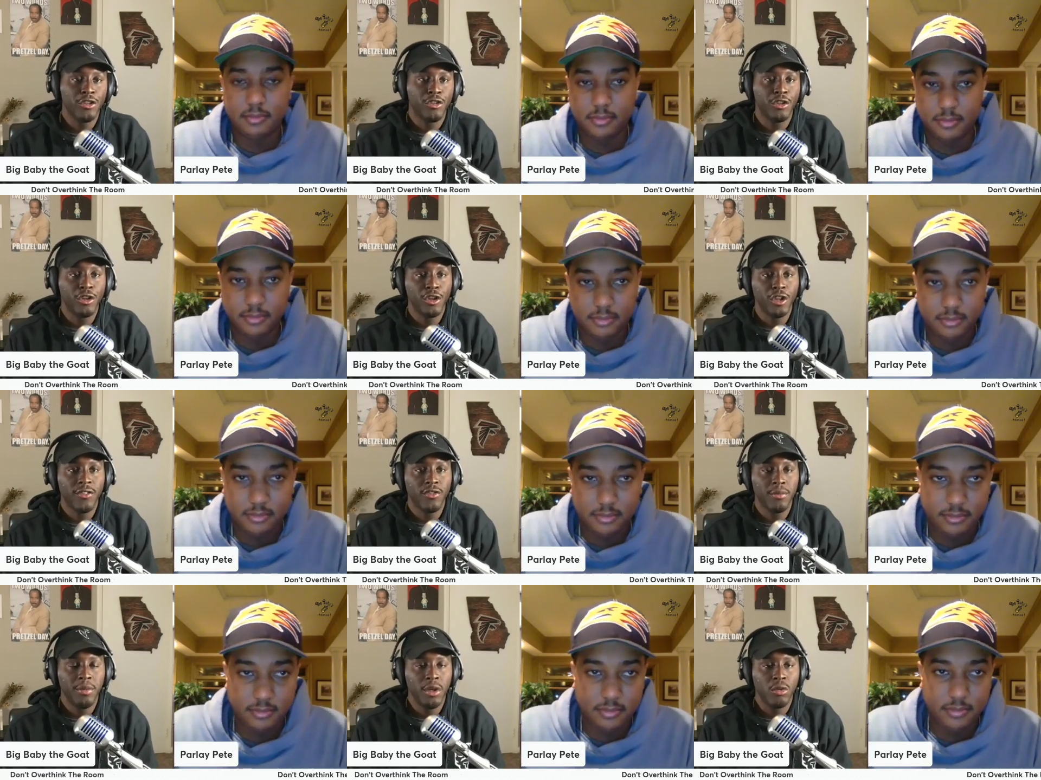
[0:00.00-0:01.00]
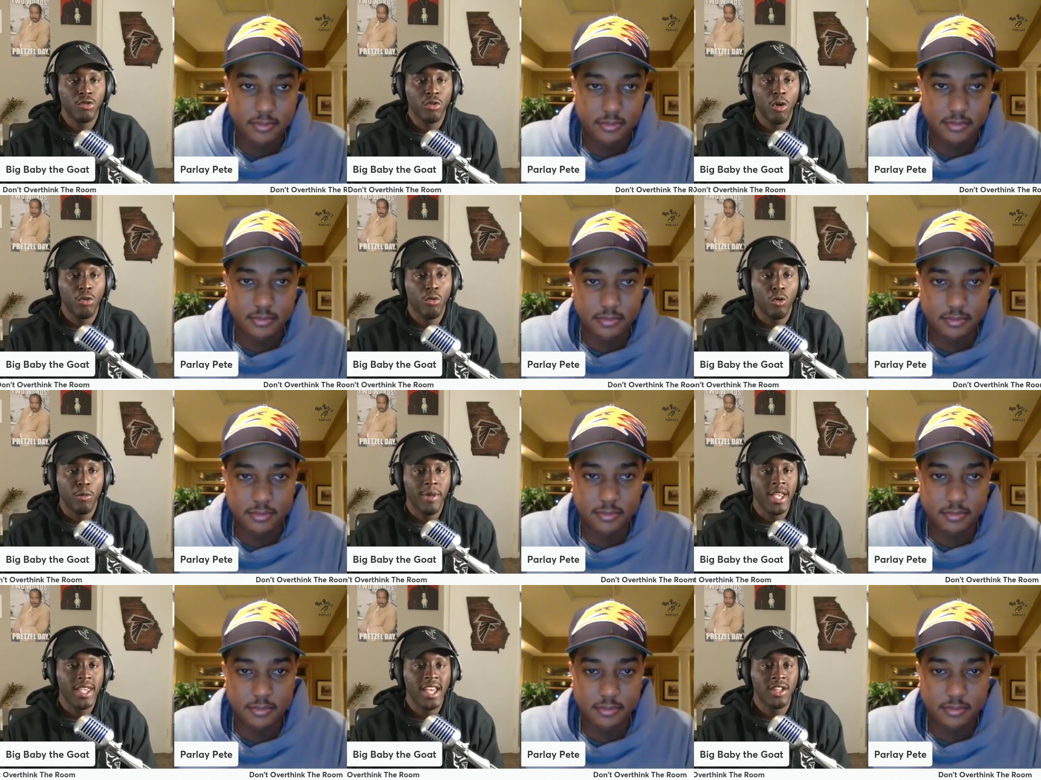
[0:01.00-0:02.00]
Speaker 1: is good enough to be your starting
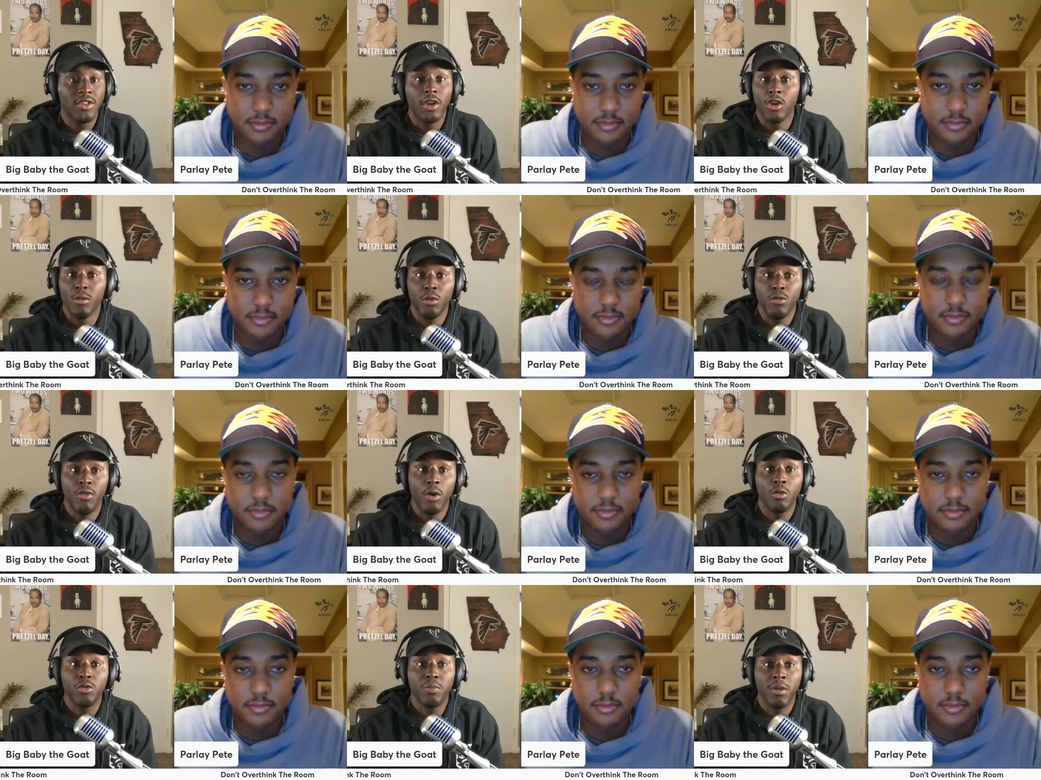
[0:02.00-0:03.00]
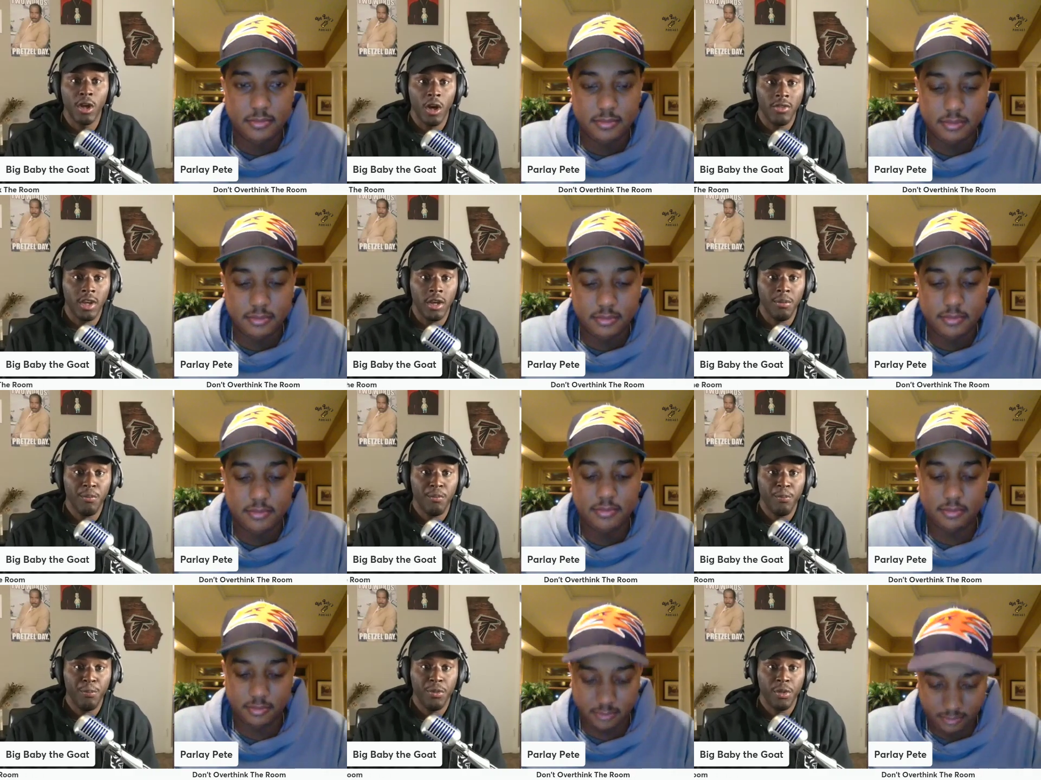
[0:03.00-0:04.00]
quarterback. He had a terrible first playoff game.
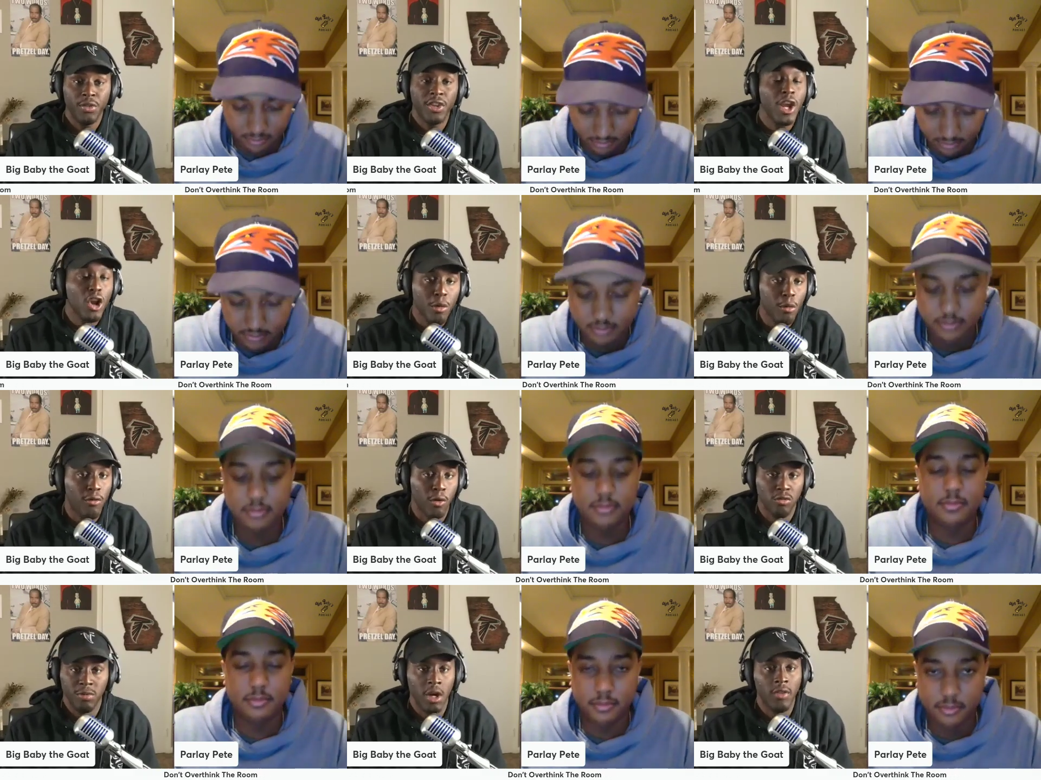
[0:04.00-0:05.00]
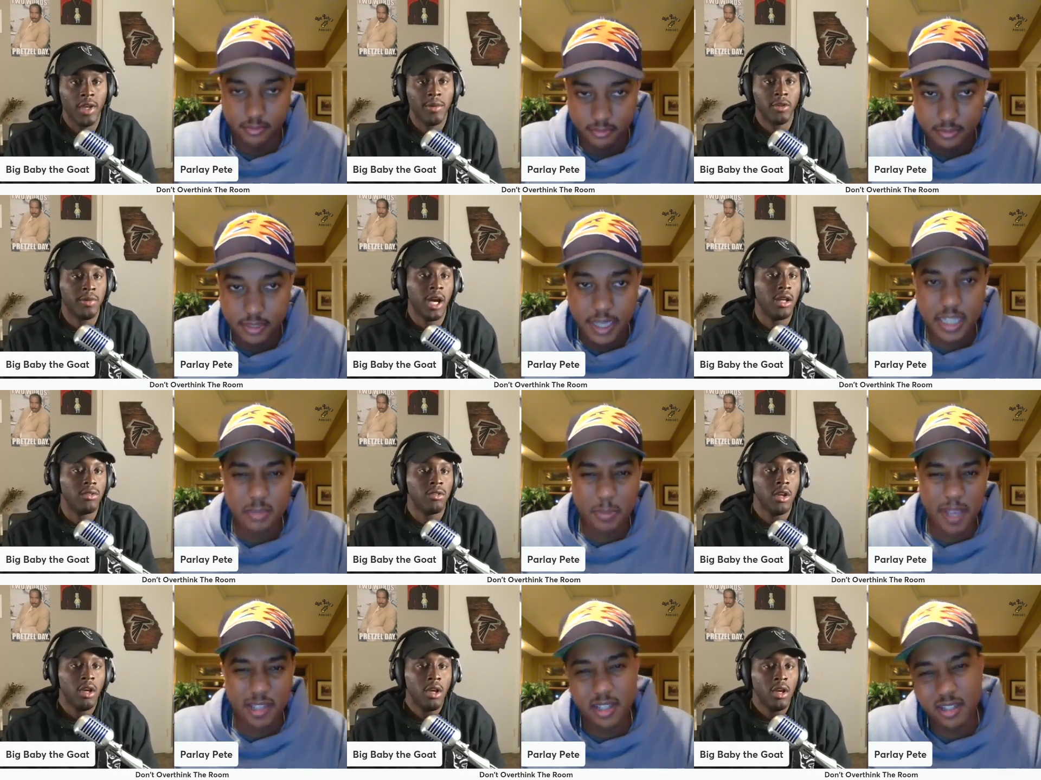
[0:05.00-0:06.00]
Terrible first playoff game. Let's be honest.
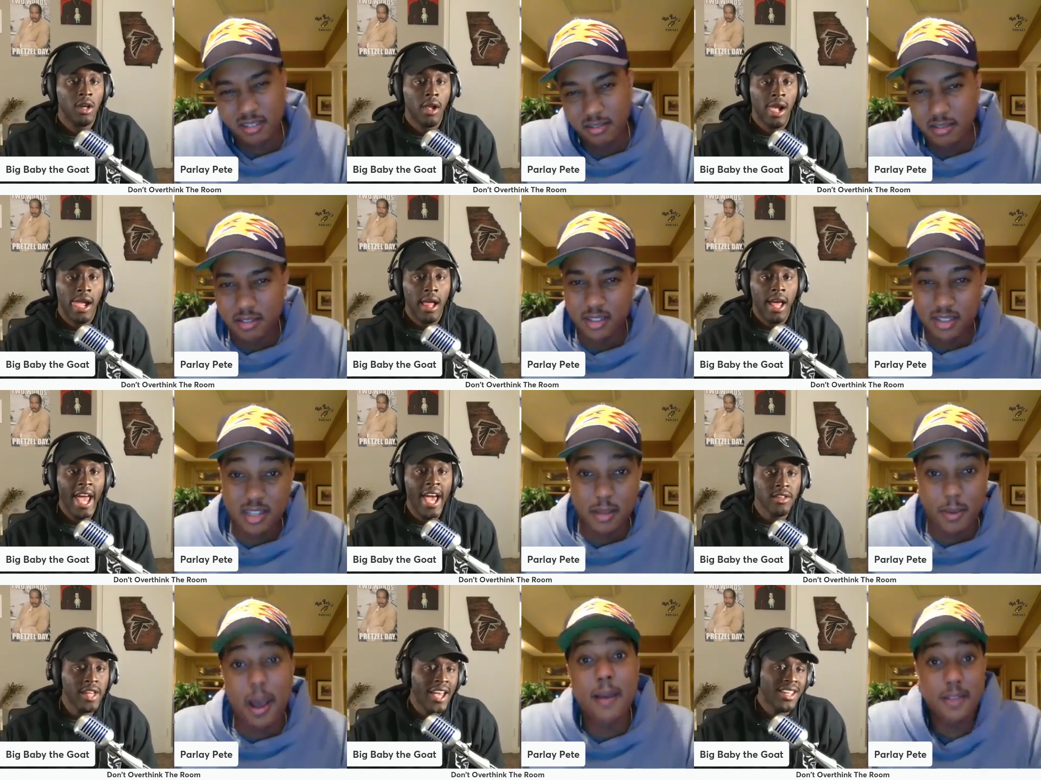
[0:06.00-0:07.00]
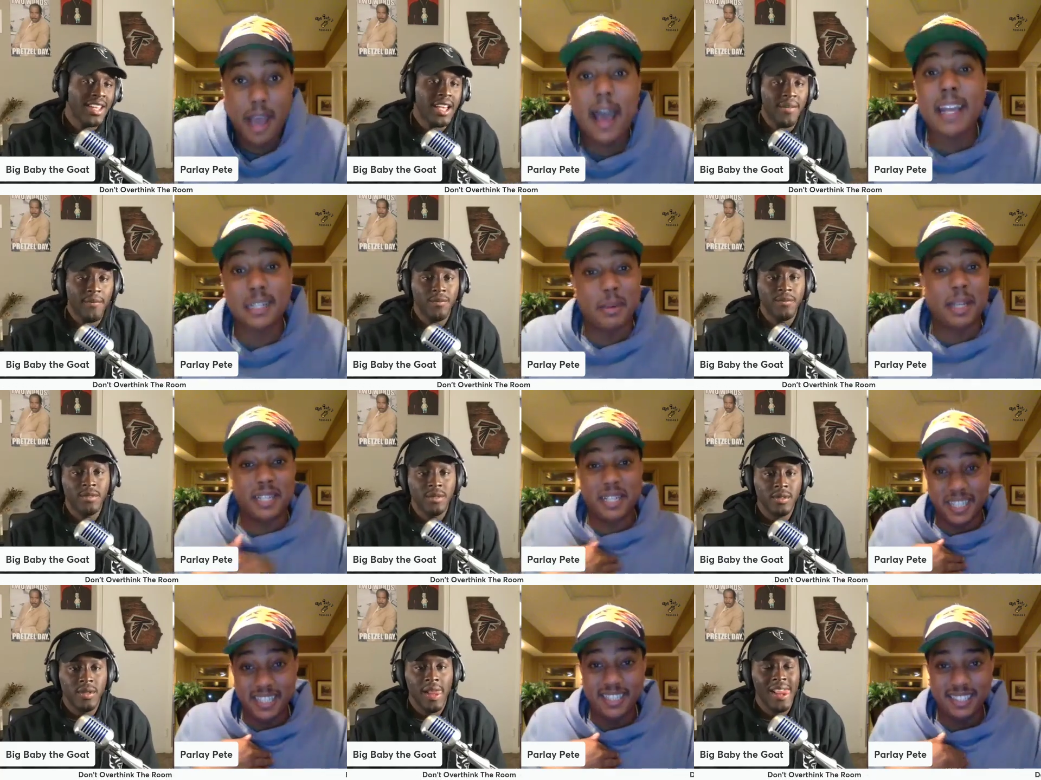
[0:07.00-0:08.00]
Speaker 2: Expected. I, I,
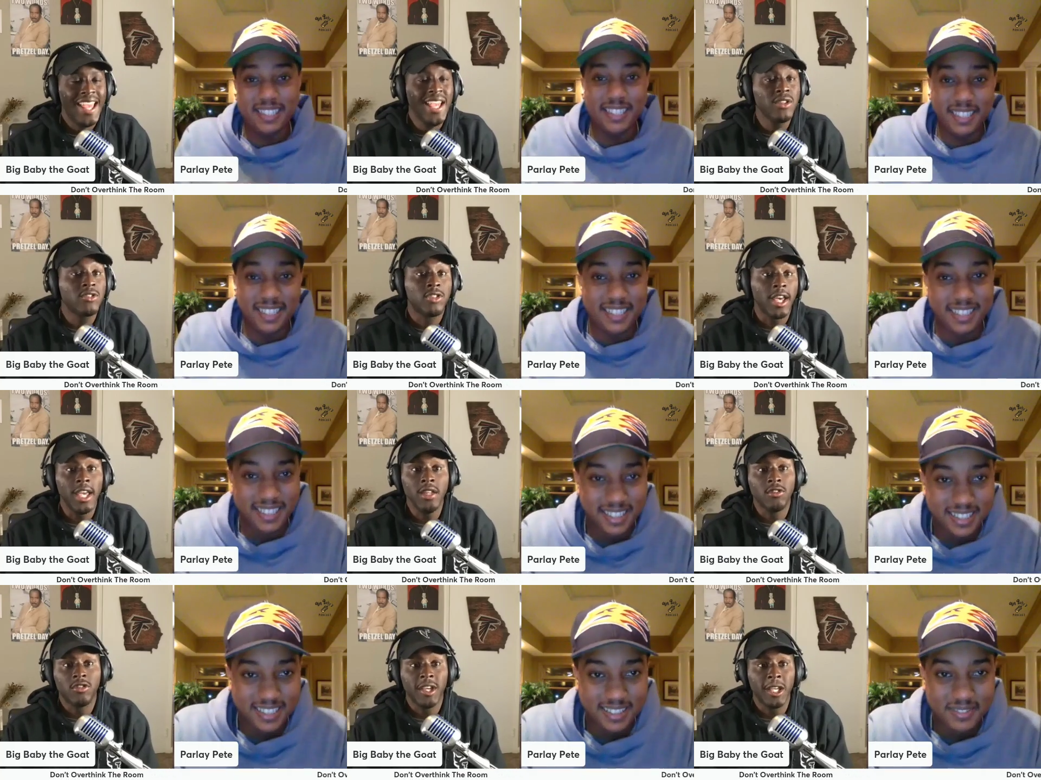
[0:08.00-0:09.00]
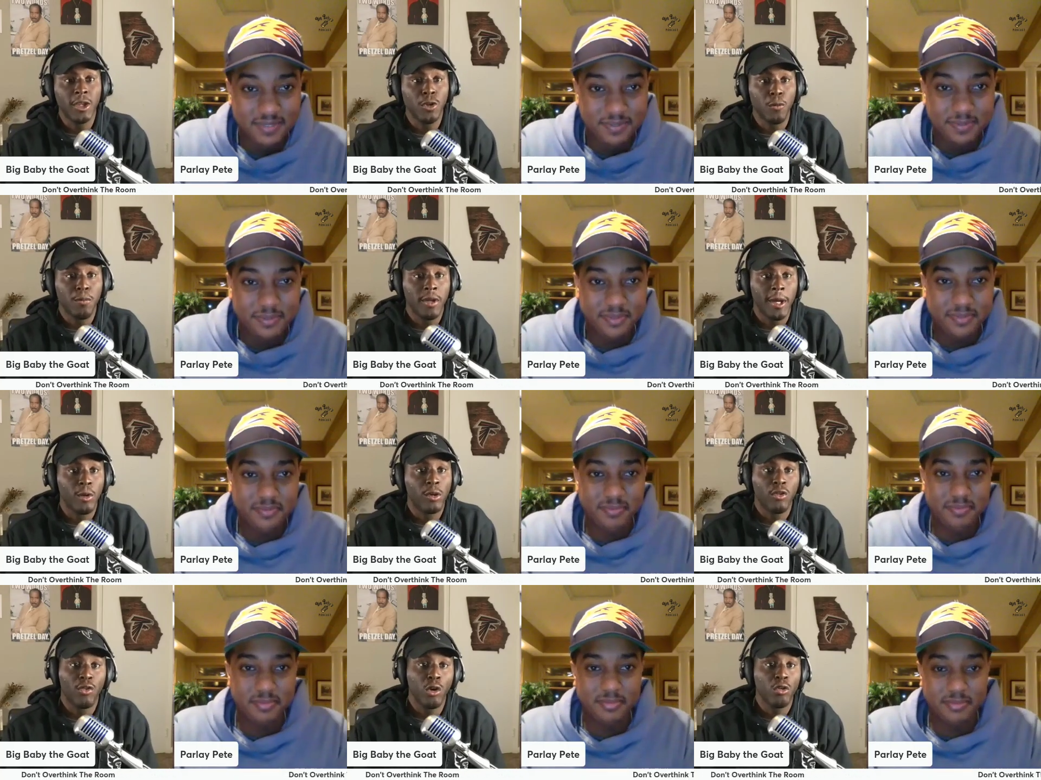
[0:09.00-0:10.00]
expected it.
Speaker 1: He's a he's a second year player
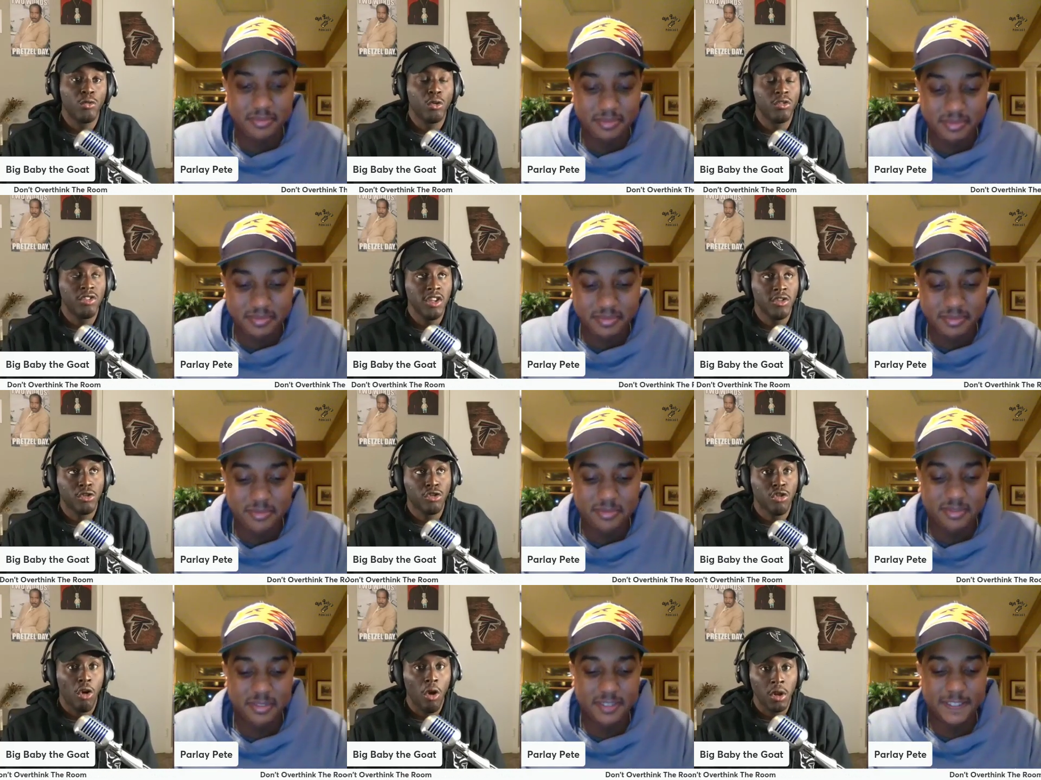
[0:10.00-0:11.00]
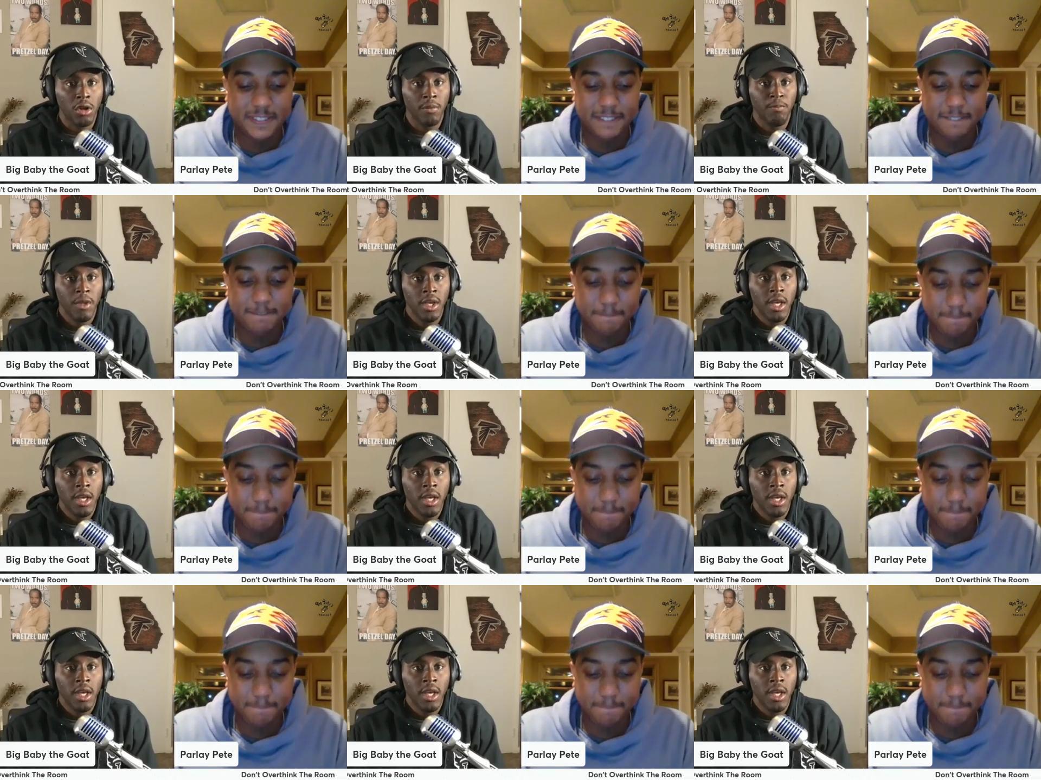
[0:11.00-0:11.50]
in his first full season starting.